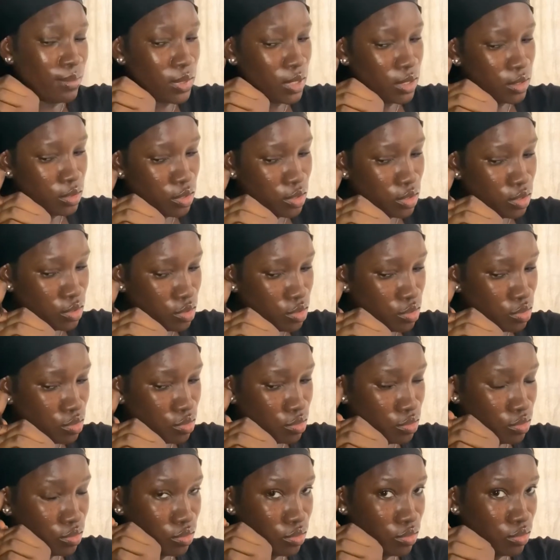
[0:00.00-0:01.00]
just going
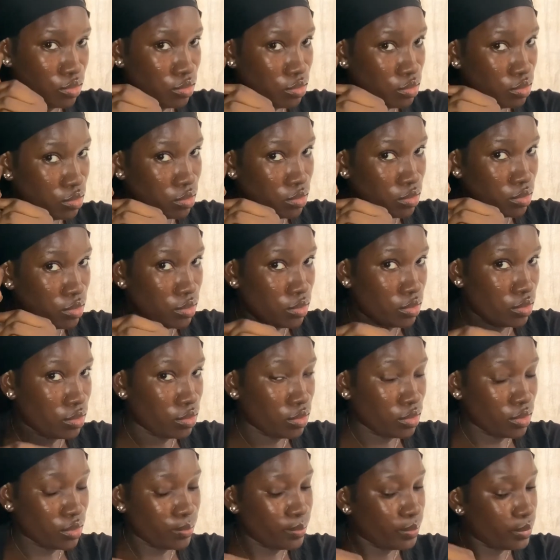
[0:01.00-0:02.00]
to
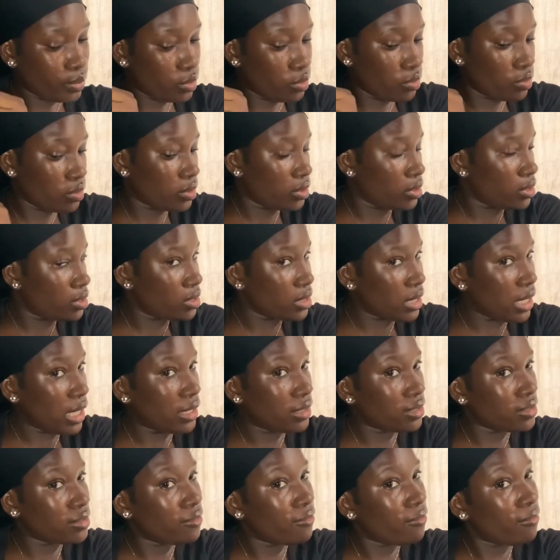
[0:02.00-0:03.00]
pull this
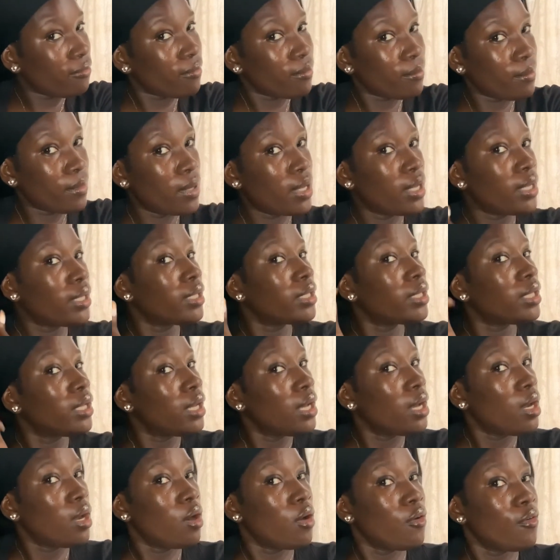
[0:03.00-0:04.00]
and
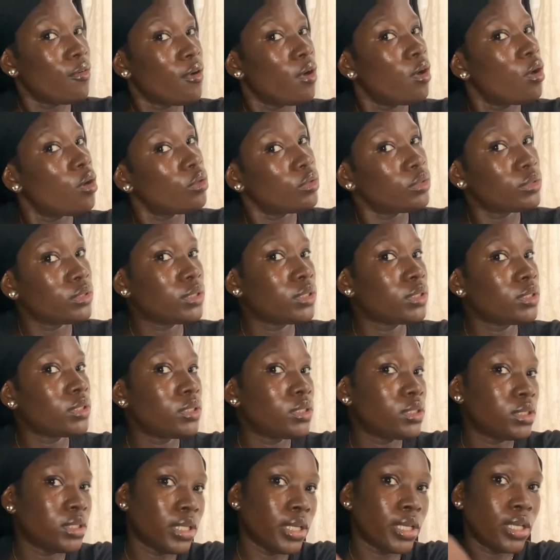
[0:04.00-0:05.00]
hold
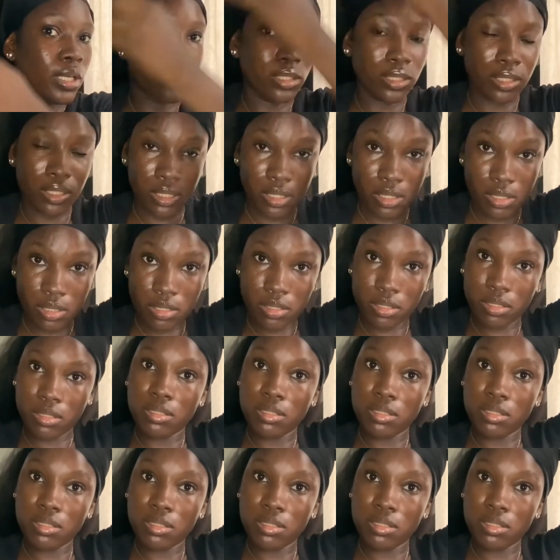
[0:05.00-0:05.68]
this like this,